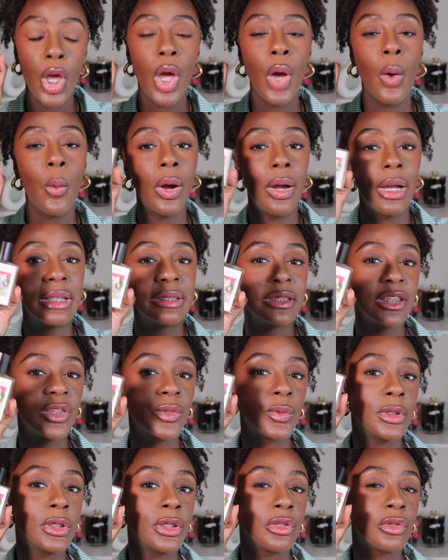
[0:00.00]
whereas this
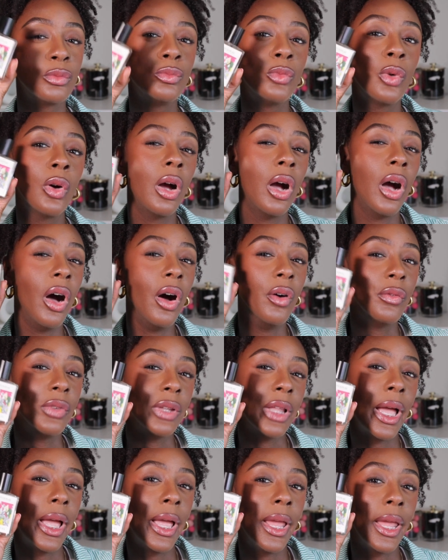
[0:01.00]
one is more of
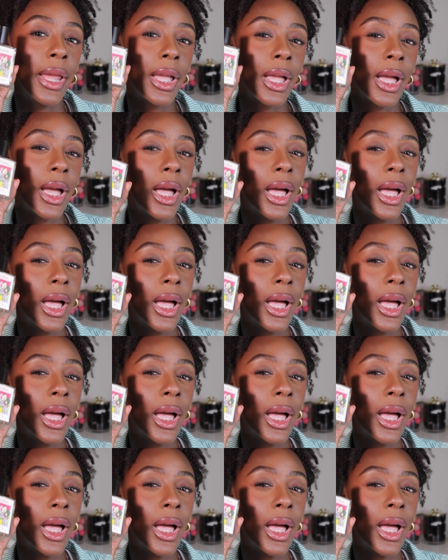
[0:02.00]
like